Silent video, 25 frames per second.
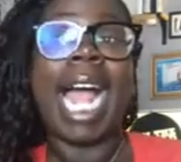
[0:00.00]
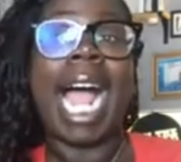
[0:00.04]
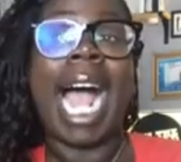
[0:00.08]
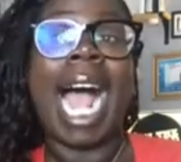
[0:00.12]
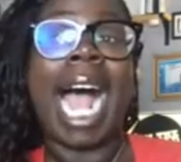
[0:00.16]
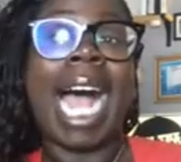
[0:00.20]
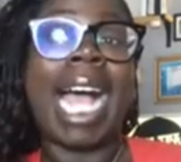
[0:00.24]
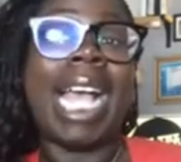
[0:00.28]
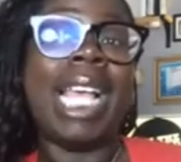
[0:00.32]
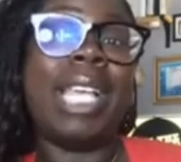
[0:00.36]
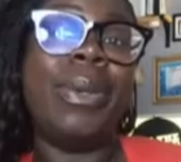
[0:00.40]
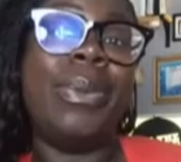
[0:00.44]

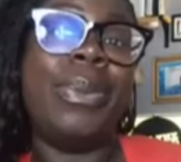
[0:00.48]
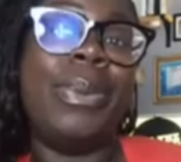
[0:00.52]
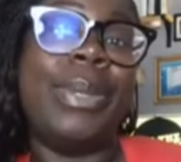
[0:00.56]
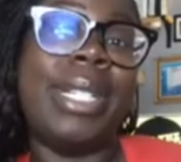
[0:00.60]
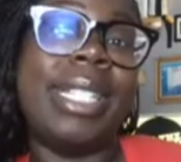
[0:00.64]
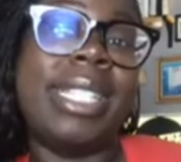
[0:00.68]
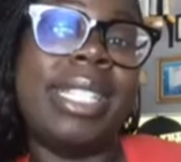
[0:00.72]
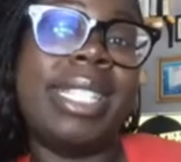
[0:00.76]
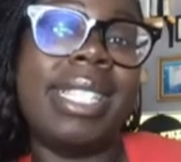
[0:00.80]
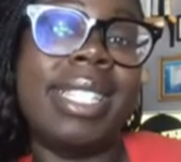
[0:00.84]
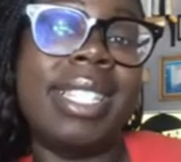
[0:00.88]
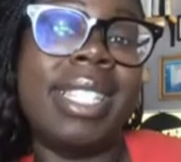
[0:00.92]
And
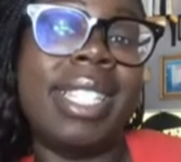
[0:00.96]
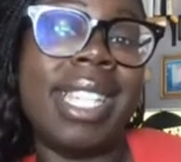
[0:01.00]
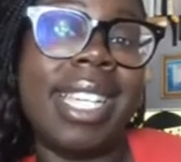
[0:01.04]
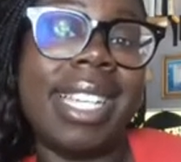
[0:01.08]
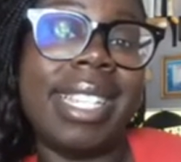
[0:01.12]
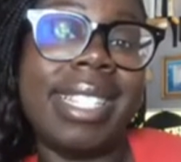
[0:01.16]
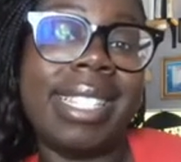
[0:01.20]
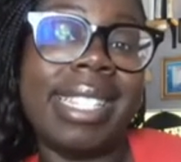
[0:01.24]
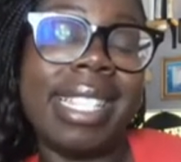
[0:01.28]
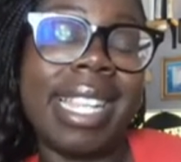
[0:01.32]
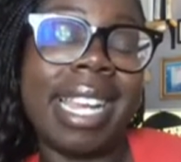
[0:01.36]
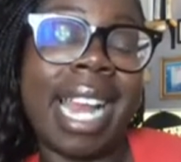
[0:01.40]
I would
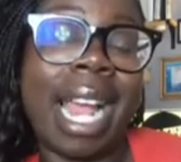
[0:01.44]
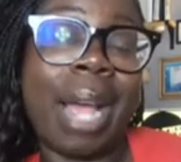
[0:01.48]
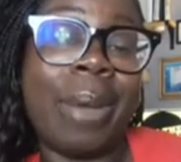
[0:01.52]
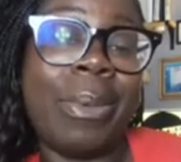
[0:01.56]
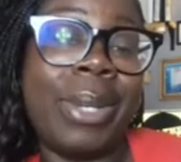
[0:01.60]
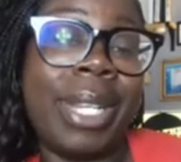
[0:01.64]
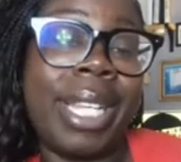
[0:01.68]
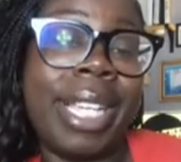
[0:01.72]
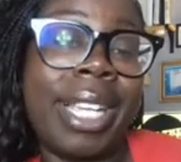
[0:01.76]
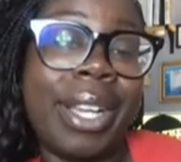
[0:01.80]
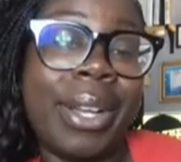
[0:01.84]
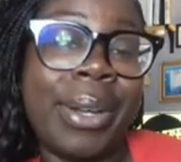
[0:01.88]
suggest,
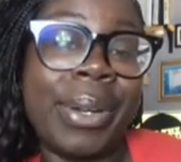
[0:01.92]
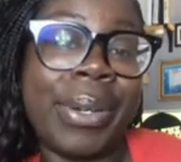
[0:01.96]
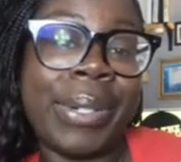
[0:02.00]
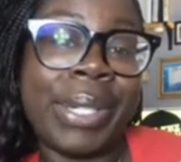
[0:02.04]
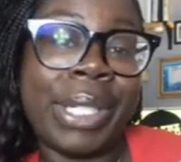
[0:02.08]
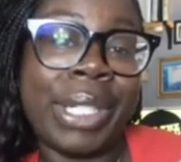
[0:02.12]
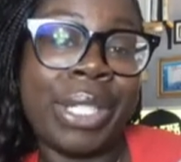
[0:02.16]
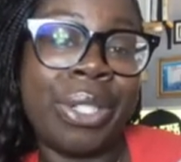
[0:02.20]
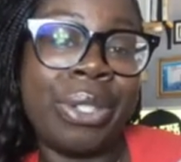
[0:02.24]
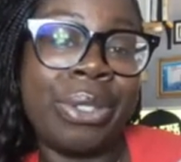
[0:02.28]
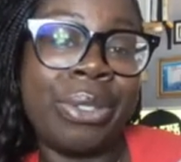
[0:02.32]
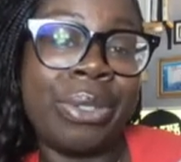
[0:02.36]
and I would
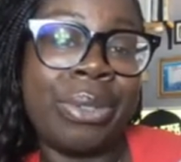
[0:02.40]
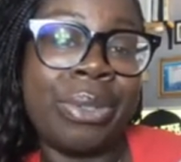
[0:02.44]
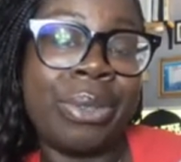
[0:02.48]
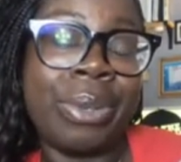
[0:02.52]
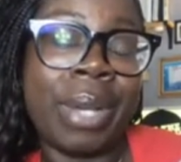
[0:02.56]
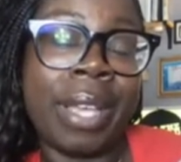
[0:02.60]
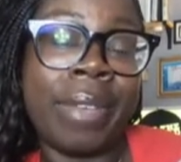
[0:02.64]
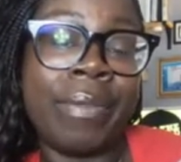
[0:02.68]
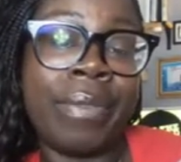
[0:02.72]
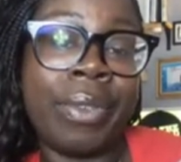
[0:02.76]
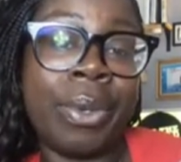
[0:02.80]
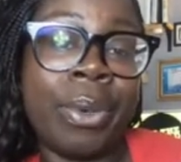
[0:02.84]
encourage
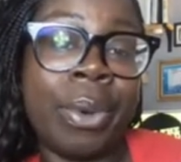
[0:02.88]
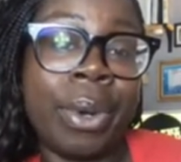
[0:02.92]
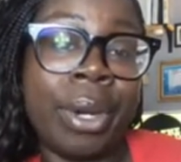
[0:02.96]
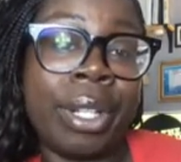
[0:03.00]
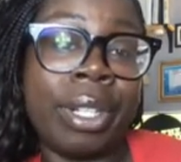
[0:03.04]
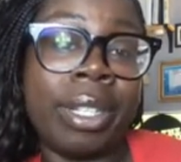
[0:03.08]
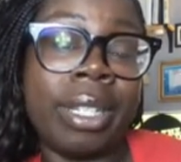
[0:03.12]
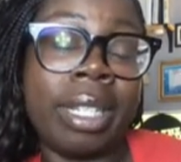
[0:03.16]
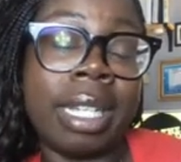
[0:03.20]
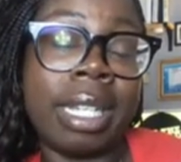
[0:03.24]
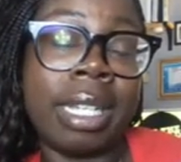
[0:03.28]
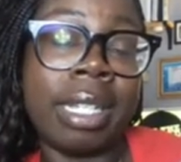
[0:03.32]
you, if
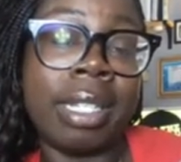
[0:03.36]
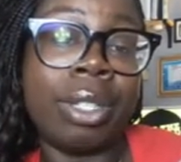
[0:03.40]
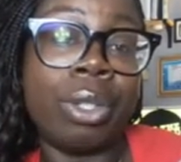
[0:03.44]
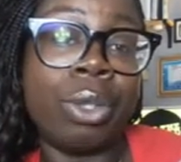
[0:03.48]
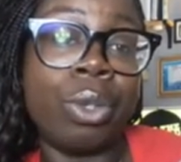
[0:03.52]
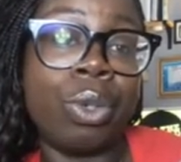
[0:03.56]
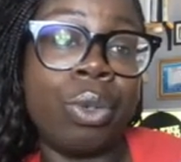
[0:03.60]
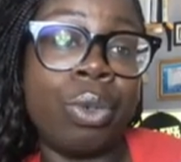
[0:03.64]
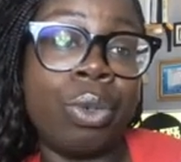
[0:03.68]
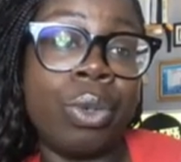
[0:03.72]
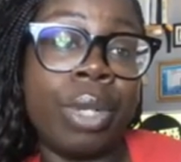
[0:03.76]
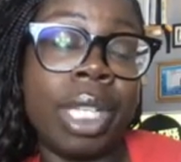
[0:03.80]
you are
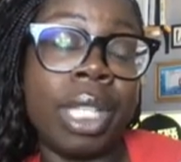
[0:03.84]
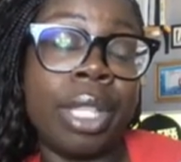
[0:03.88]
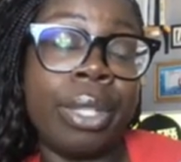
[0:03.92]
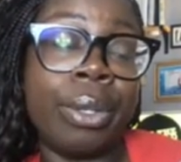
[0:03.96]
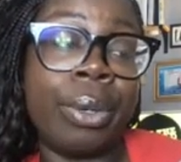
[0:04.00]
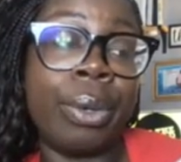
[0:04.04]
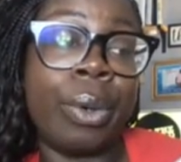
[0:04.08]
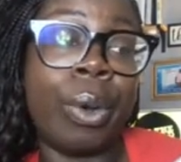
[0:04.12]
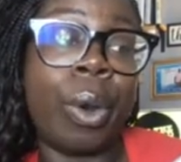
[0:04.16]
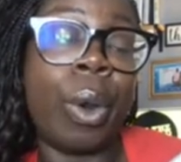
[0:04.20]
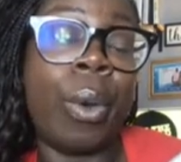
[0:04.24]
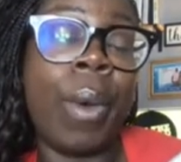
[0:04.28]
looking to
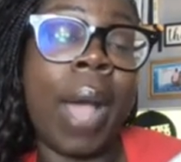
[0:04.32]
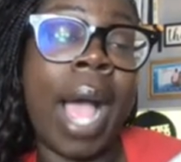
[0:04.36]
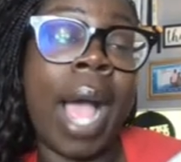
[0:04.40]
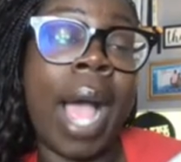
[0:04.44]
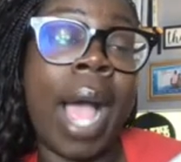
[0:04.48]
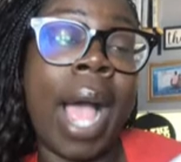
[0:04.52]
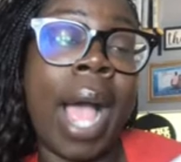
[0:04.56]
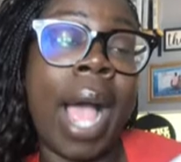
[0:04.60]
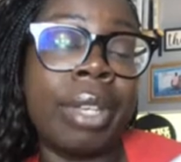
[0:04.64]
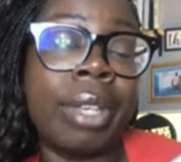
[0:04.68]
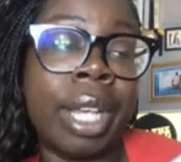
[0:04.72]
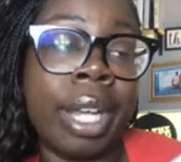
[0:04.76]
either
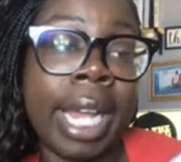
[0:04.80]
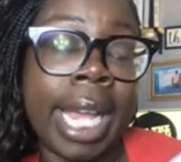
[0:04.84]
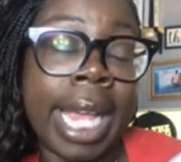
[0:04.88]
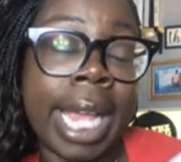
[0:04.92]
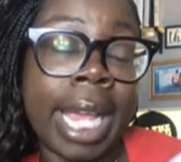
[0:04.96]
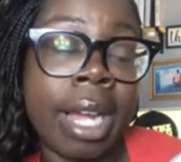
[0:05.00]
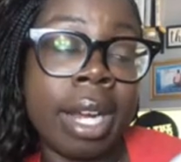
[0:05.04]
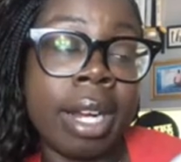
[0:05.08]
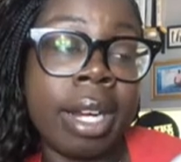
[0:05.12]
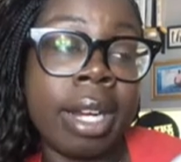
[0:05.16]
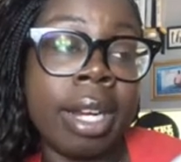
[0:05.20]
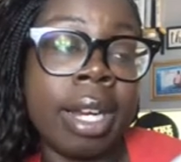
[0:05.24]
grow out
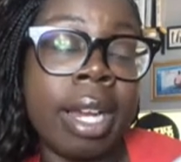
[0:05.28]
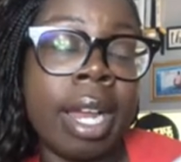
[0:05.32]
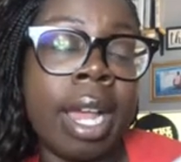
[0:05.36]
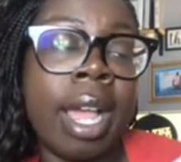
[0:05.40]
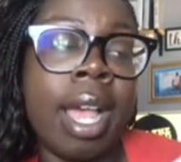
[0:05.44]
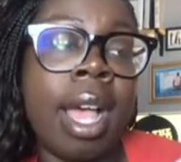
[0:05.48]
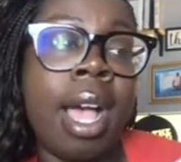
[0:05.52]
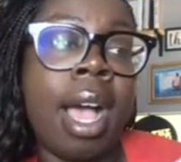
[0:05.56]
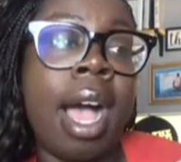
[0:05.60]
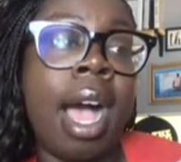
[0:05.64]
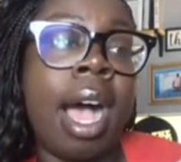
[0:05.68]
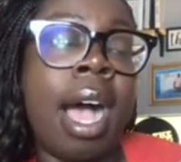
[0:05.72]
your
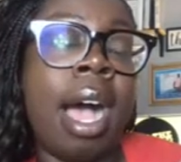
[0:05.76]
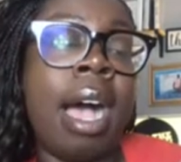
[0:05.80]
hair,